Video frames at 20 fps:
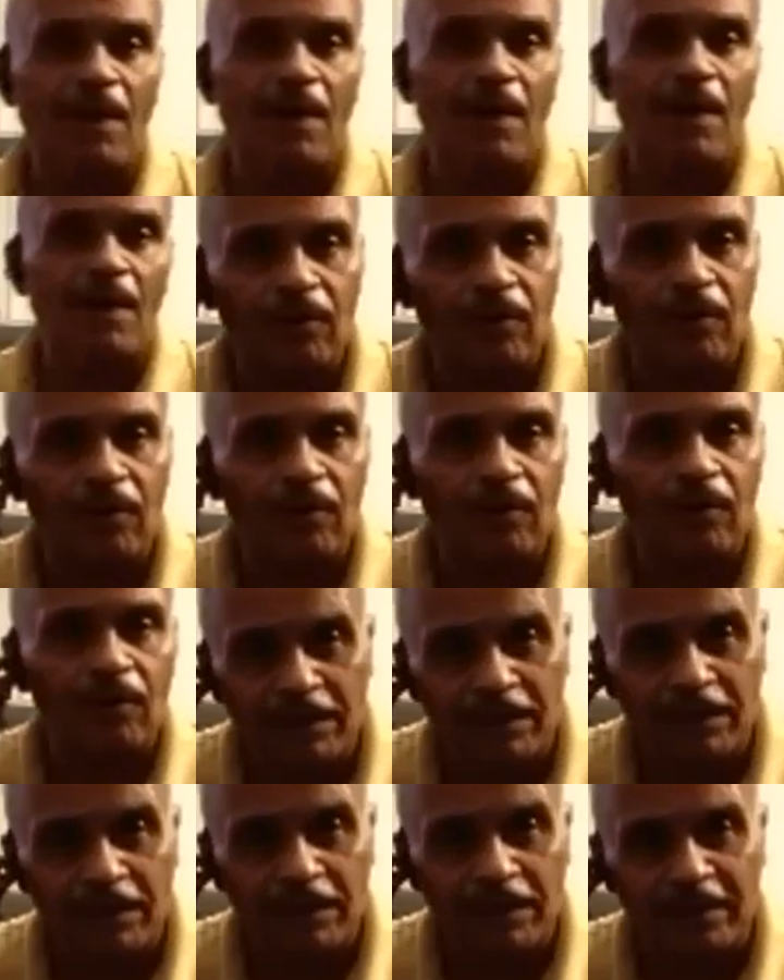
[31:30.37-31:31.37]
I just want to point
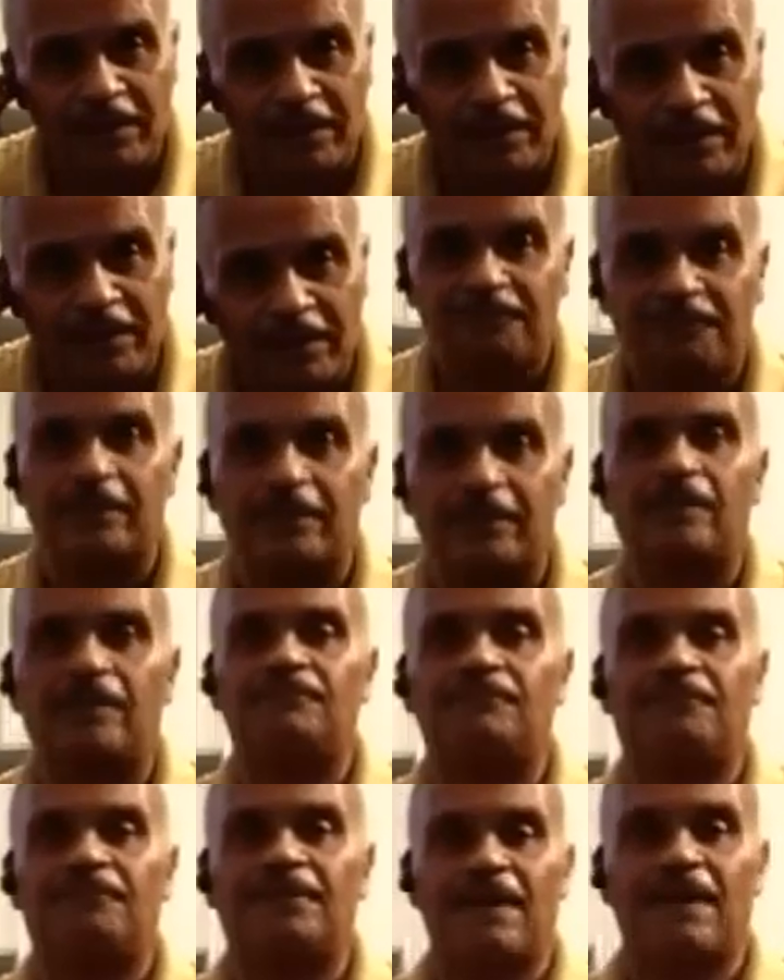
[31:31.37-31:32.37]
out for
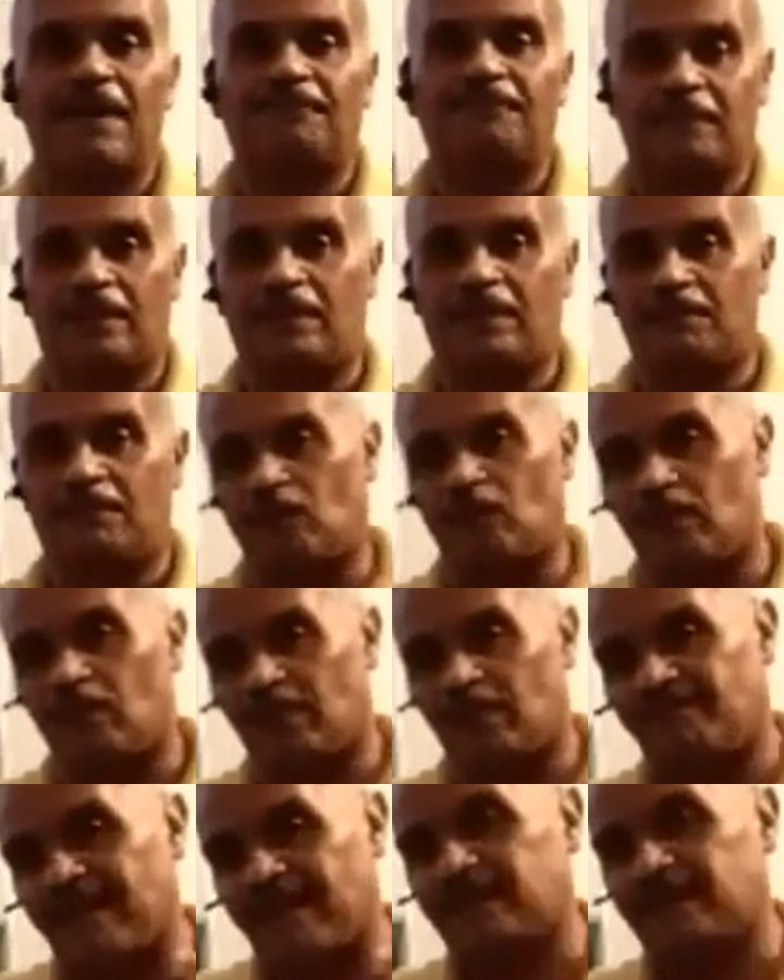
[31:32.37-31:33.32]
the more advanced